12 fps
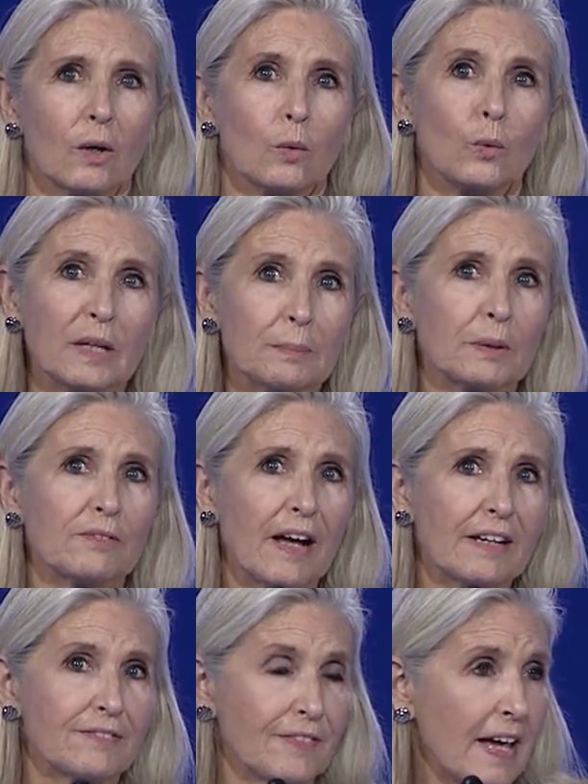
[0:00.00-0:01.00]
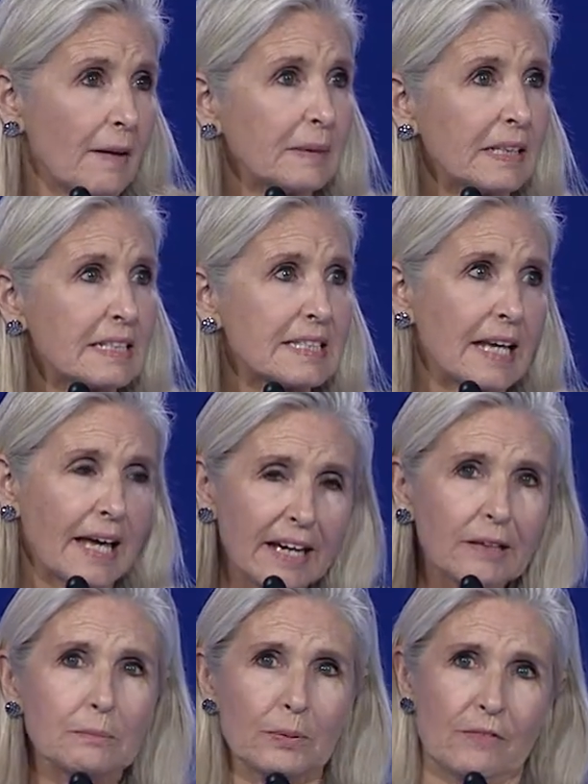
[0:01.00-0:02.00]
We provide families
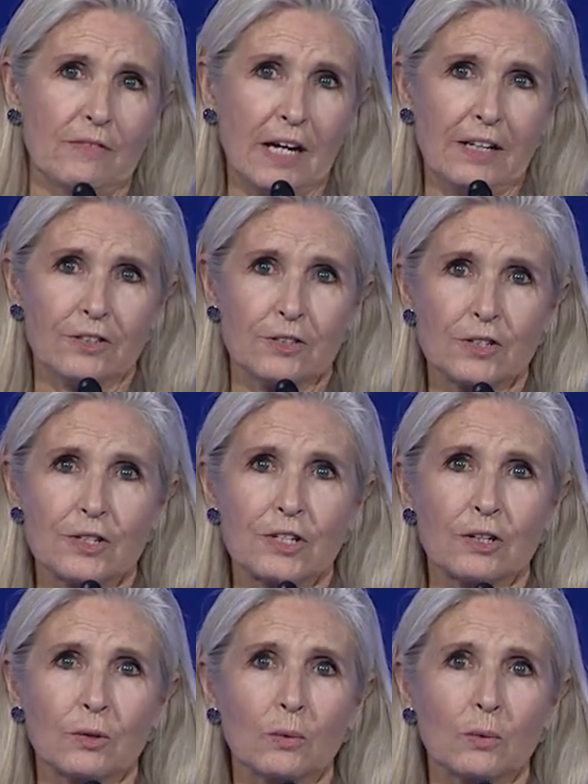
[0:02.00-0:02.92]
and providers